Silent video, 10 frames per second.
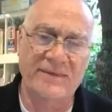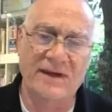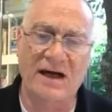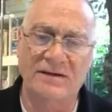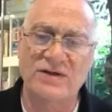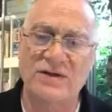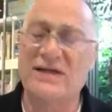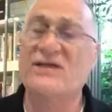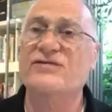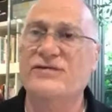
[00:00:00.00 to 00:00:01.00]
I'll do it
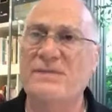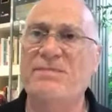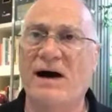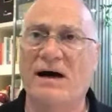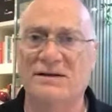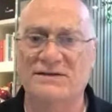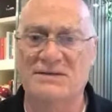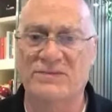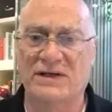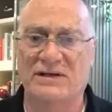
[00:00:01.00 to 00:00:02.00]
in 3 parts,
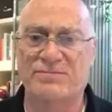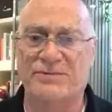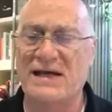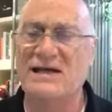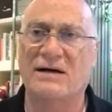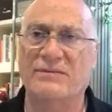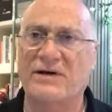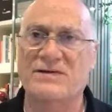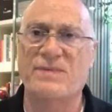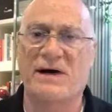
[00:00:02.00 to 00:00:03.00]
and we're going to break up
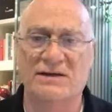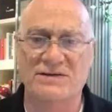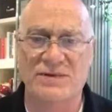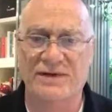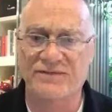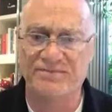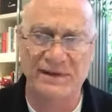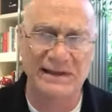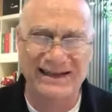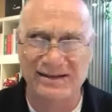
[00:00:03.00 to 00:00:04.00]
those parts with a
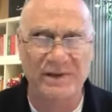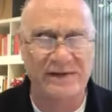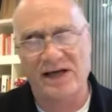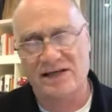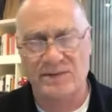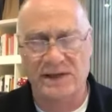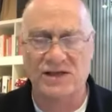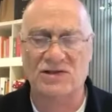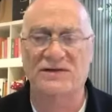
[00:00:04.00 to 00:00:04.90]
little bit of explanation,